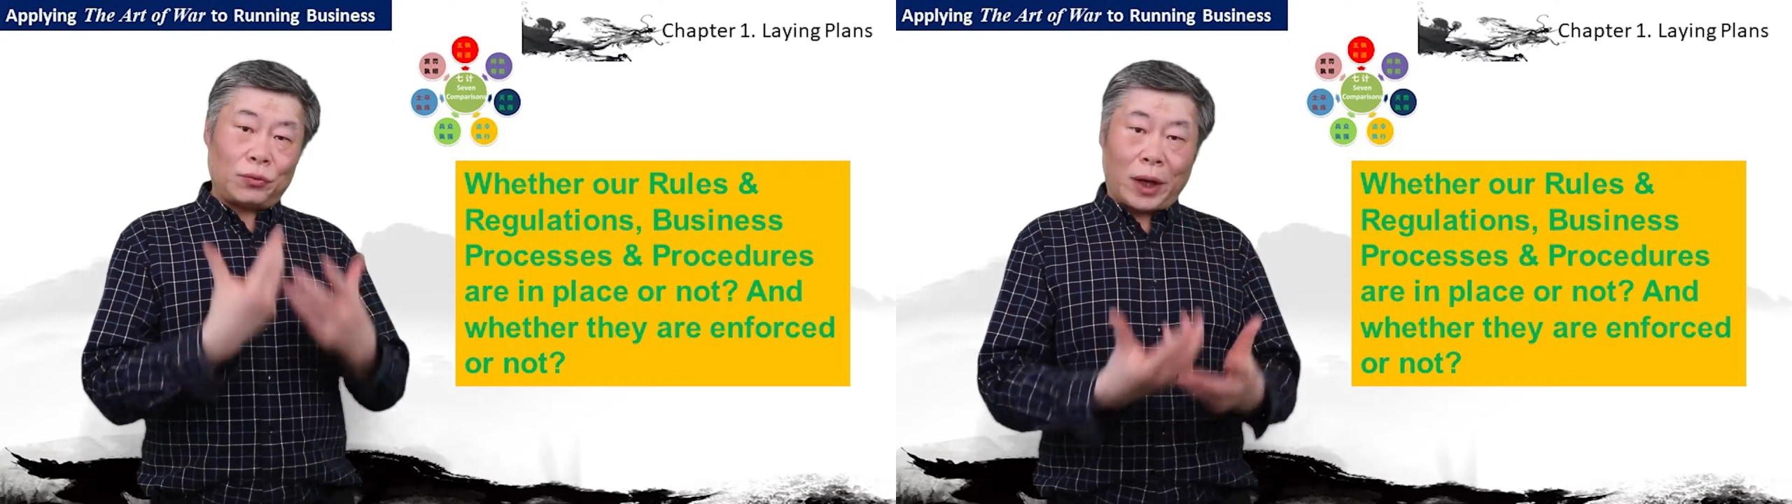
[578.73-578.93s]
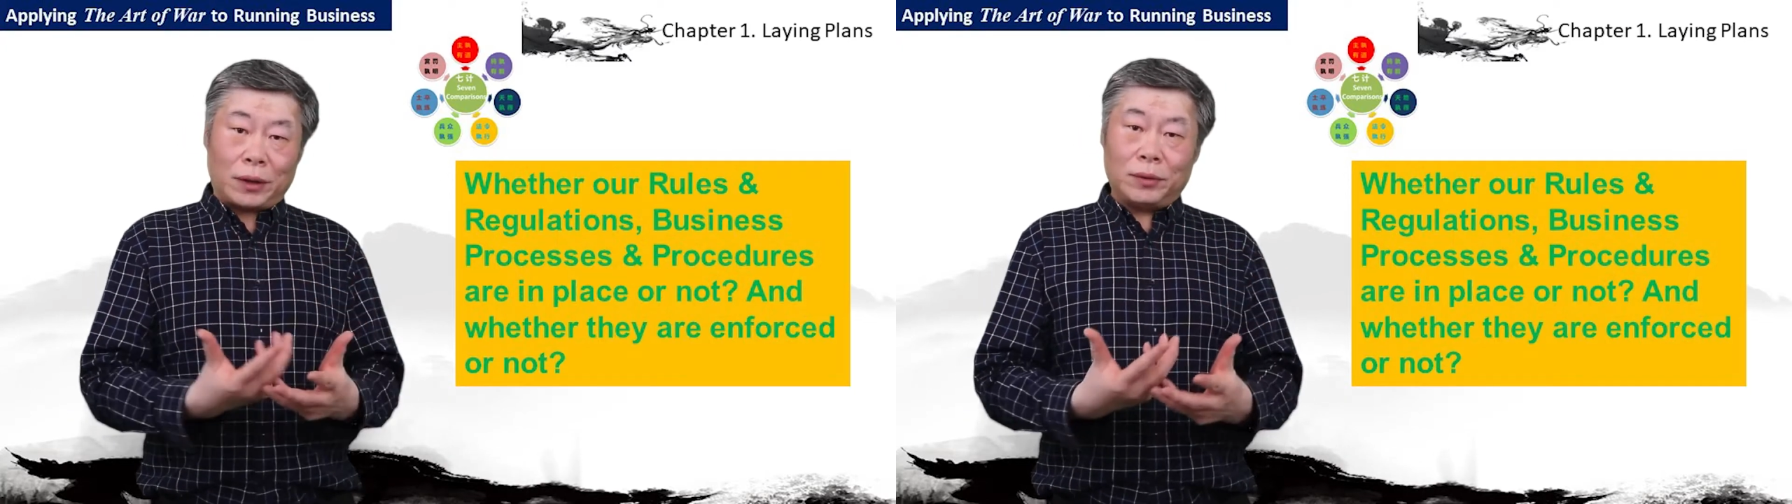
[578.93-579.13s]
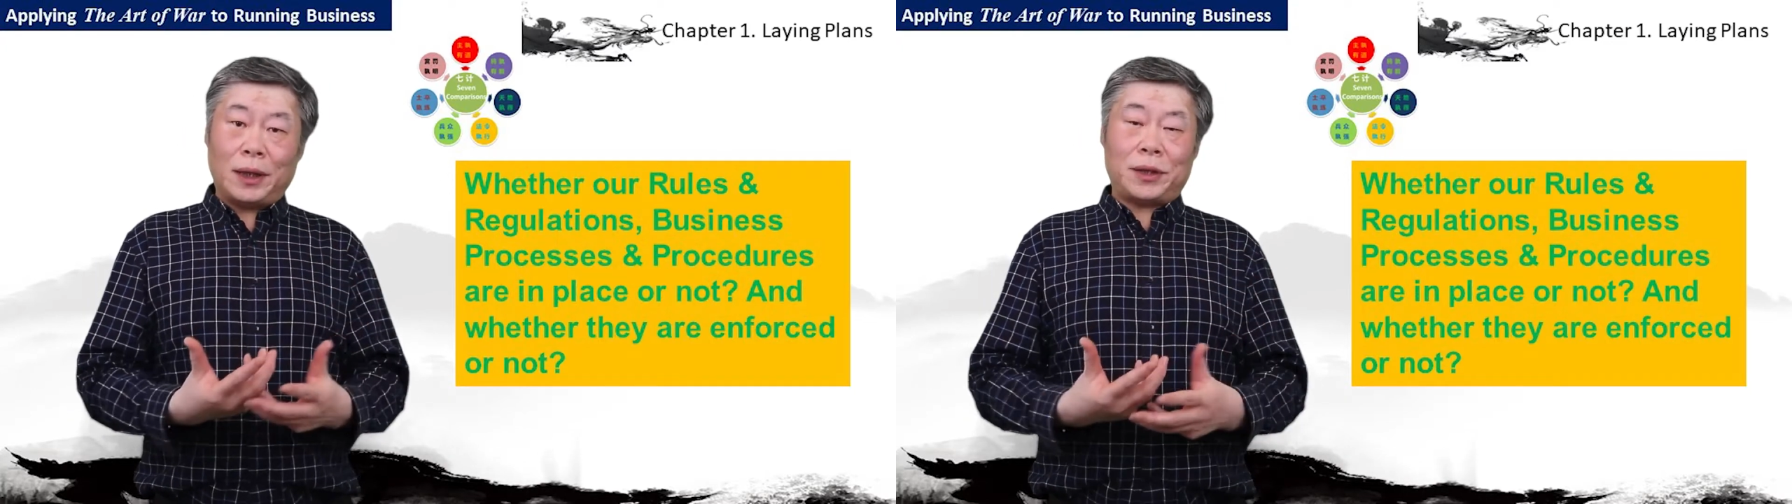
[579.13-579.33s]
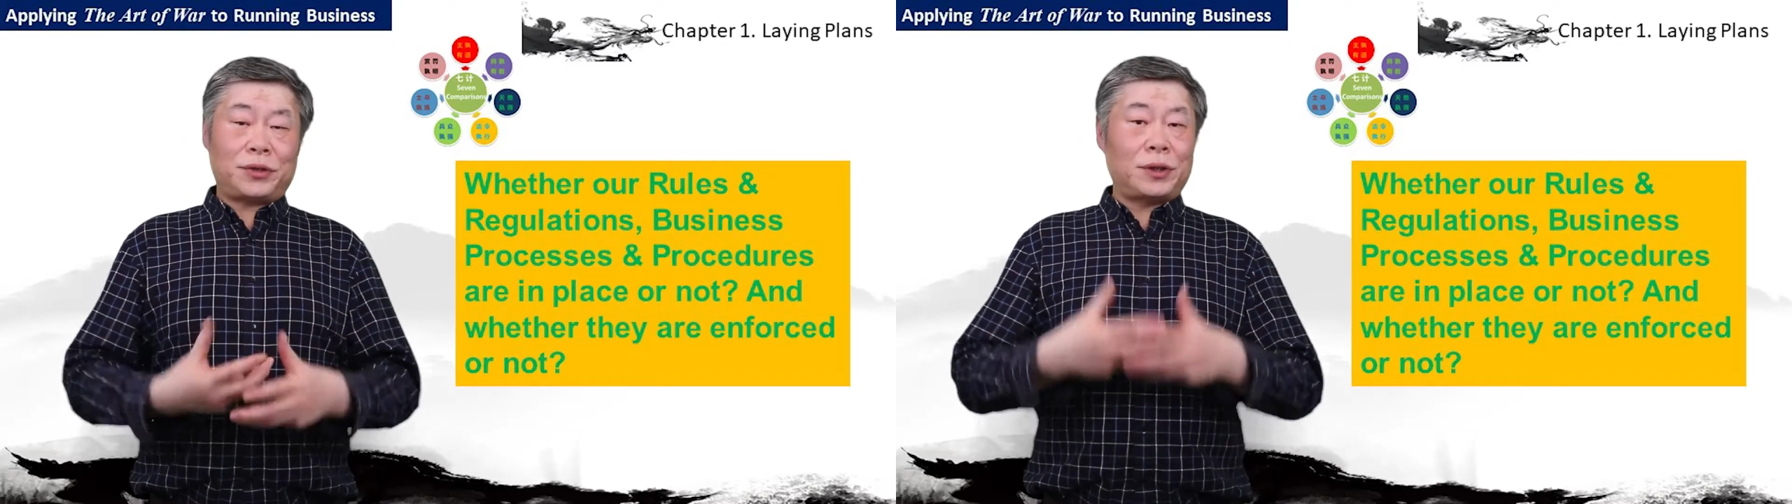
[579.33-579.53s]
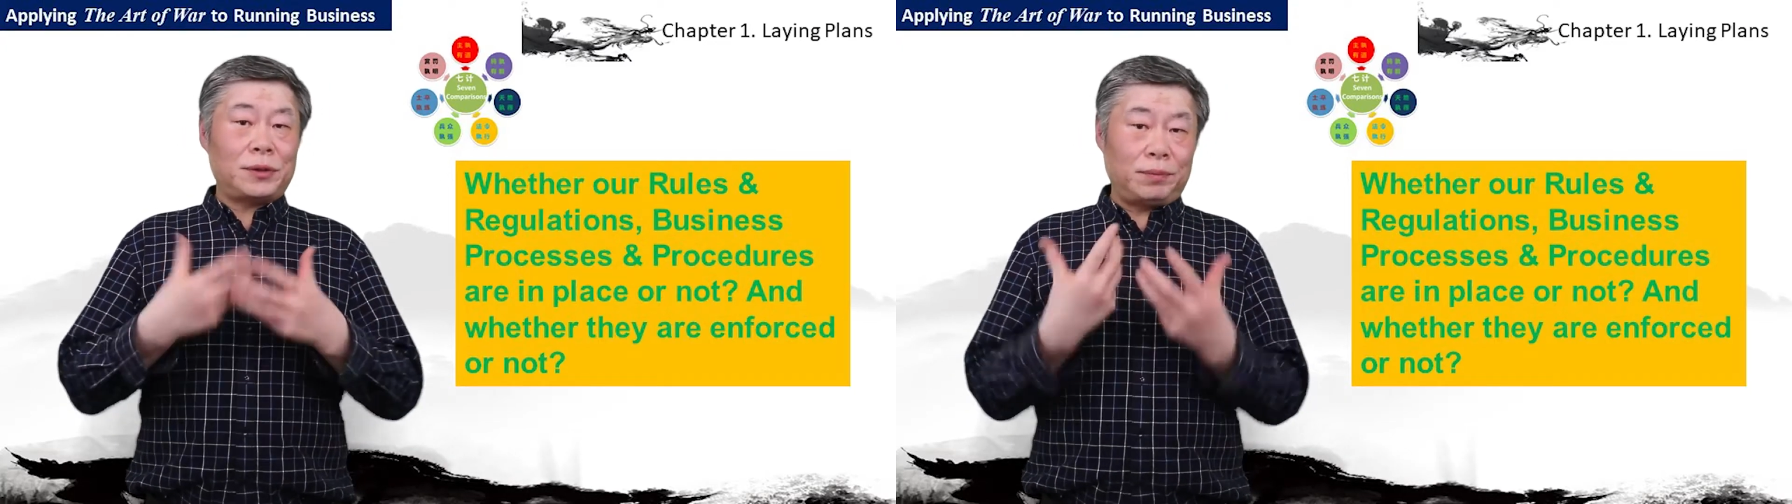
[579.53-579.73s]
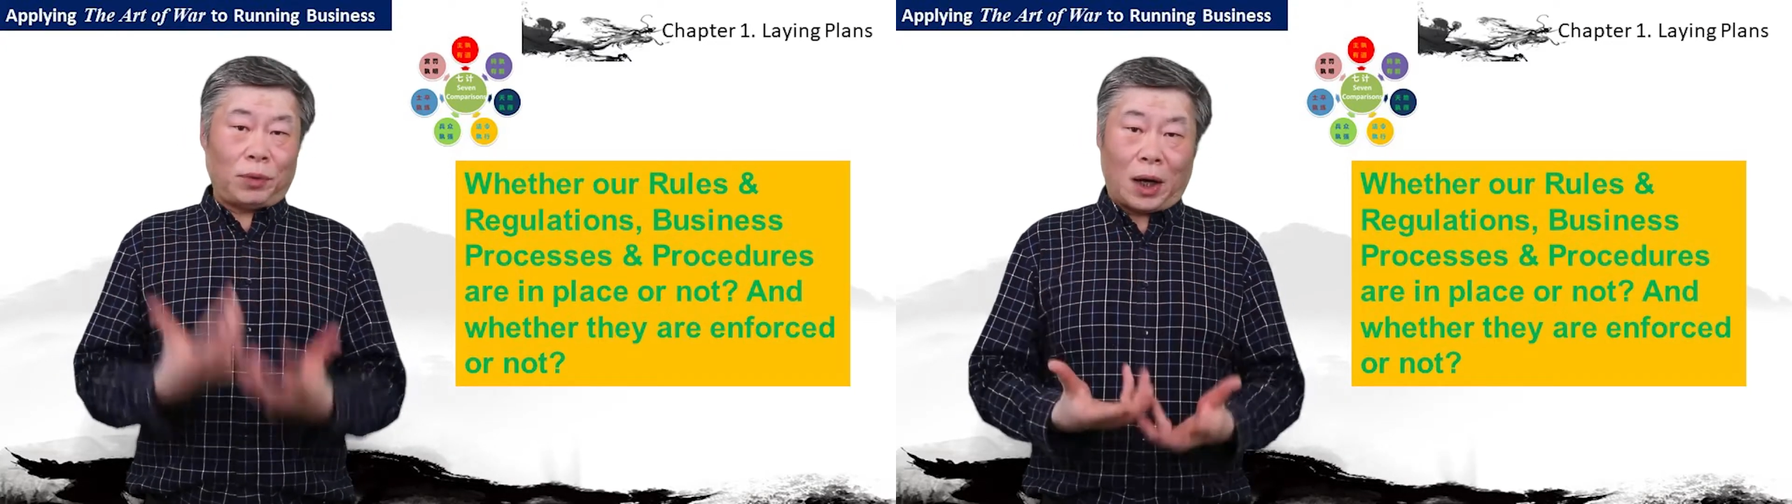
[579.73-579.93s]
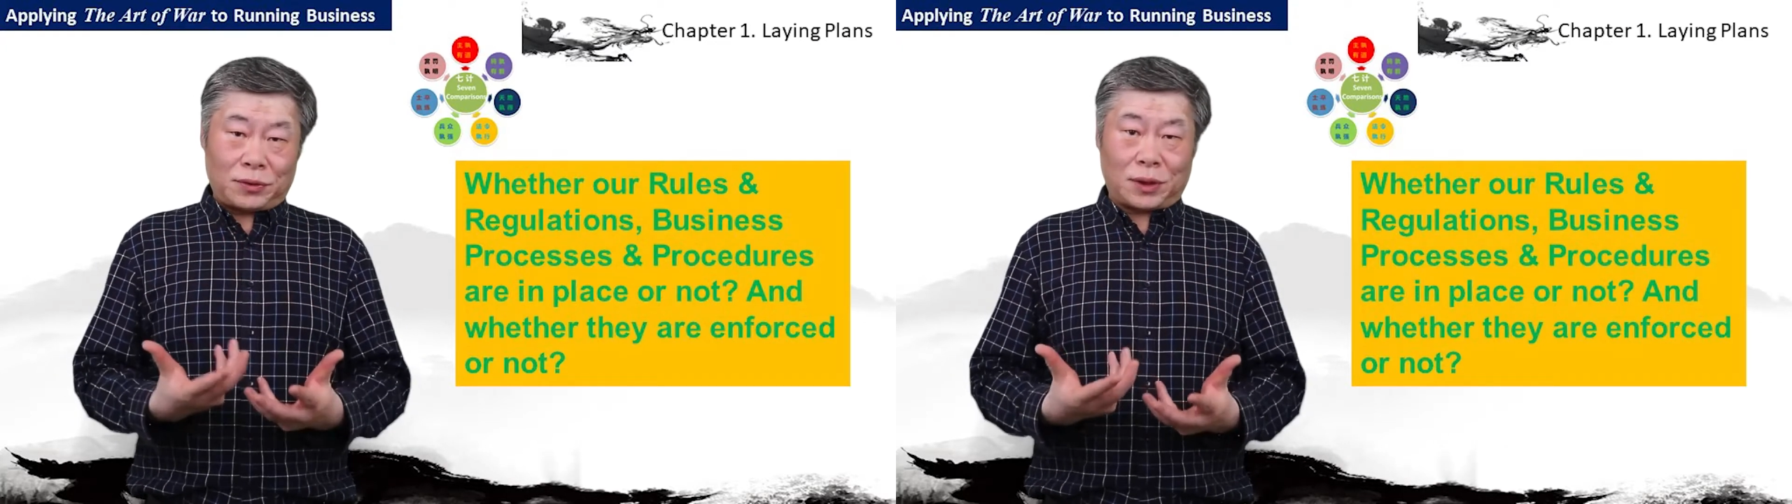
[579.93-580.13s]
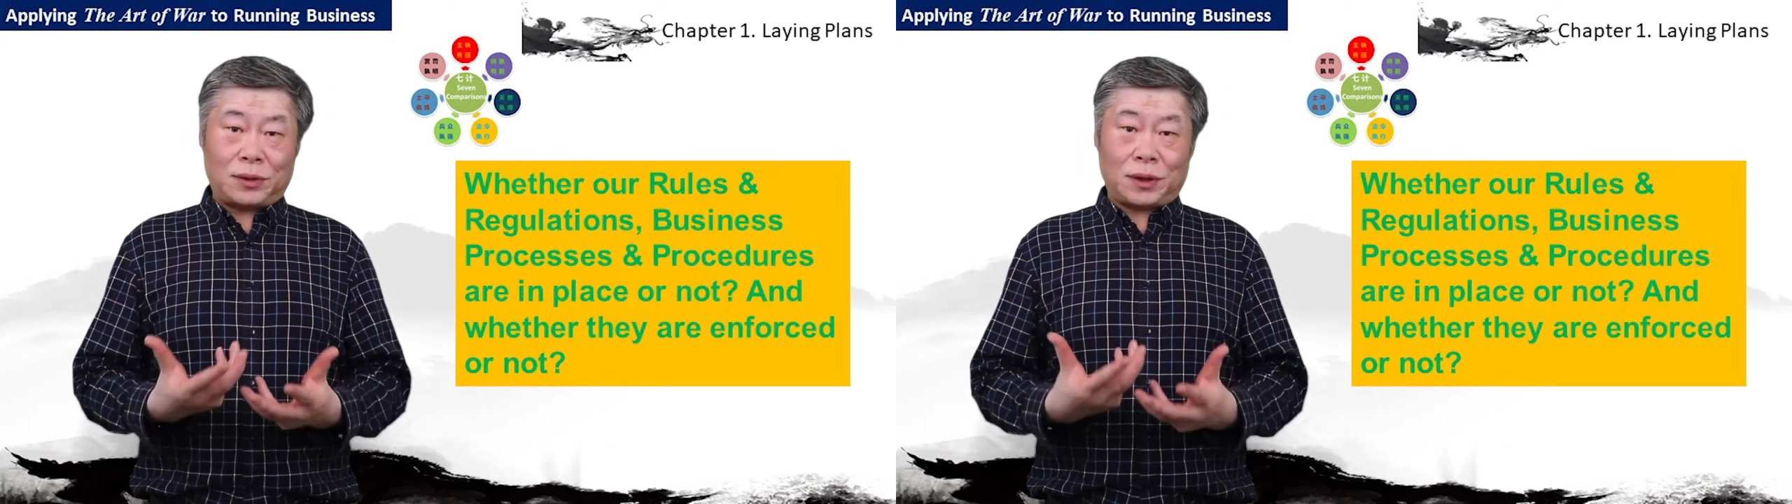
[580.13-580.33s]
regulations,
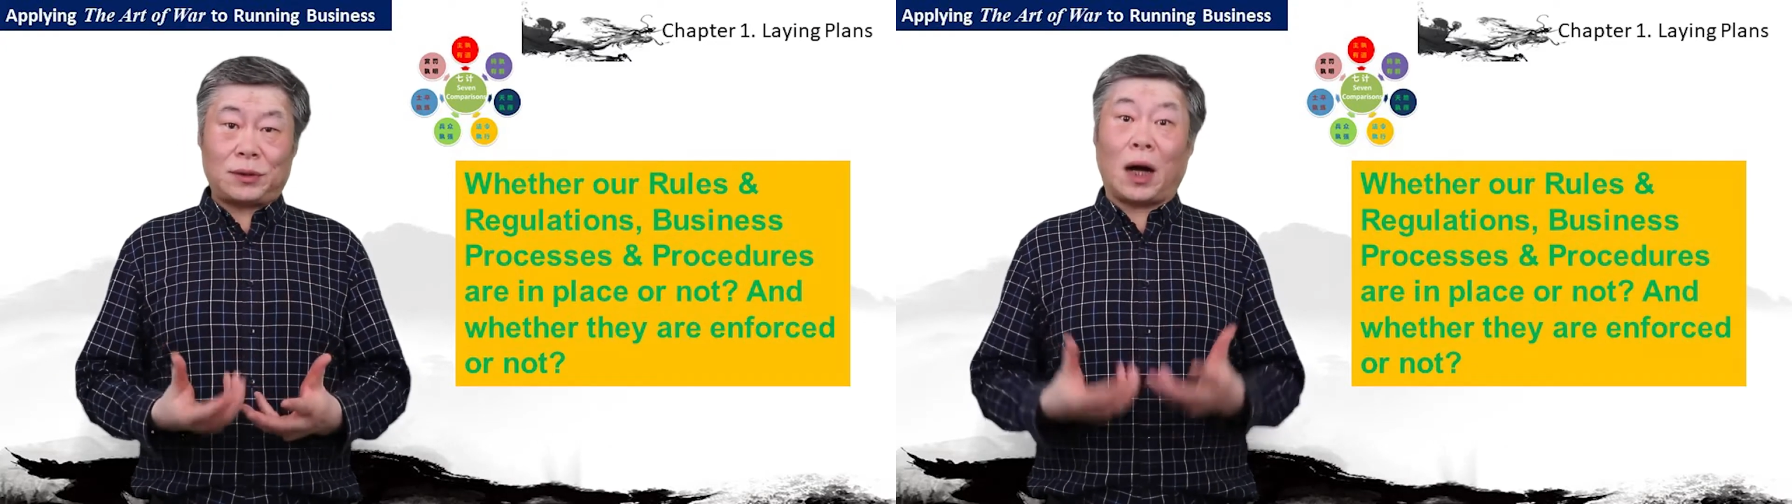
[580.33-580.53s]
processes.